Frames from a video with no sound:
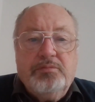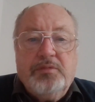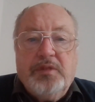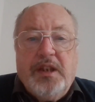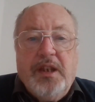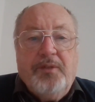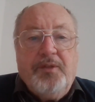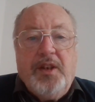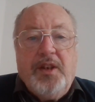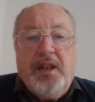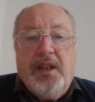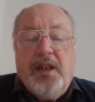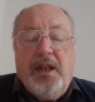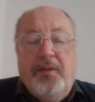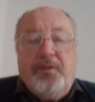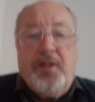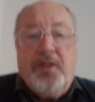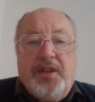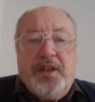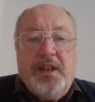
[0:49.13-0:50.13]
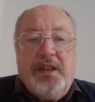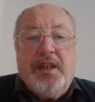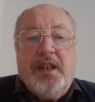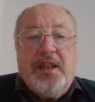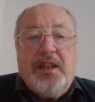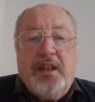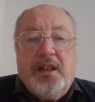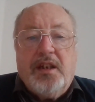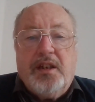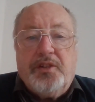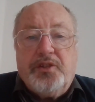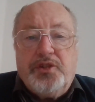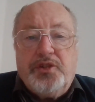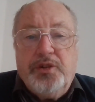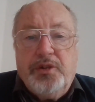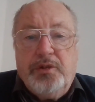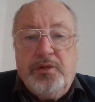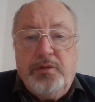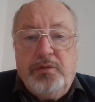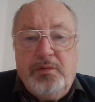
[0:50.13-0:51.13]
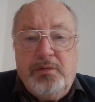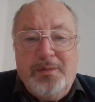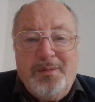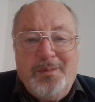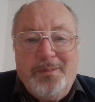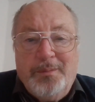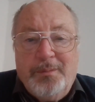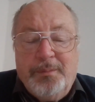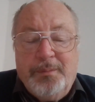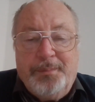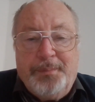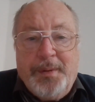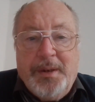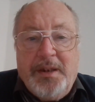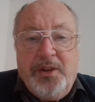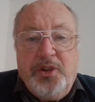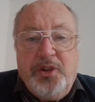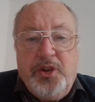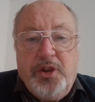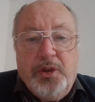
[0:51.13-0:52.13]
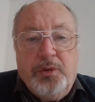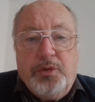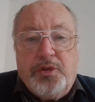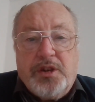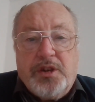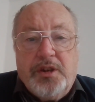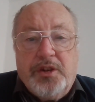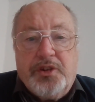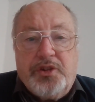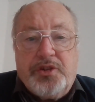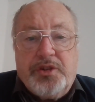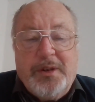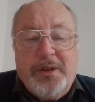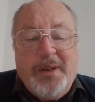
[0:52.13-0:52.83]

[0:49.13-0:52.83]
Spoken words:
giving it everything they got, to being useless,